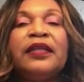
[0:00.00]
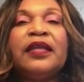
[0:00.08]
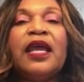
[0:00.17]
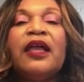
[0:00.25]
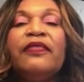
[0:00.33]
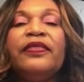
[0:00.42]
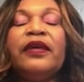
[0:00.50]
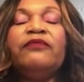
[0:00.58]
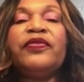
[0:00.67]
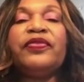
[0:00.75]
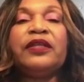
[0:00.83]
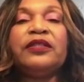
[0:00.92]
And then
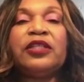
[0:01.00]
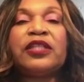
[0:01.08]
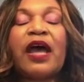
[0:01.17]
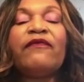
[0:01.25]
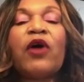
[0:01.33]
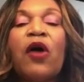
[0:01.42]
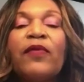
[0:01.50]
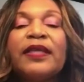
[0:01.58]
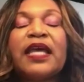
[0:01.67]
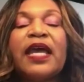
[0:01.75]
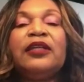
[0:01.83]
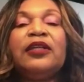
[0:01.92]
with the I've always
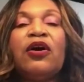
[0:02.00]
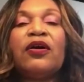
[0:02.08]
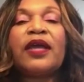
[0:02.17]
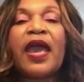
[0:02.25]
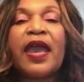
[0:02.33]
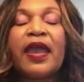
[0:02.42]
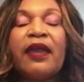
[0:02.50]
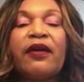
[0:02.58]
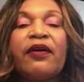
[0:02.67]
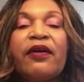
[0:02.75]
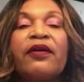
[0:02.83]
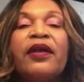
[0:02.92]
had long hair.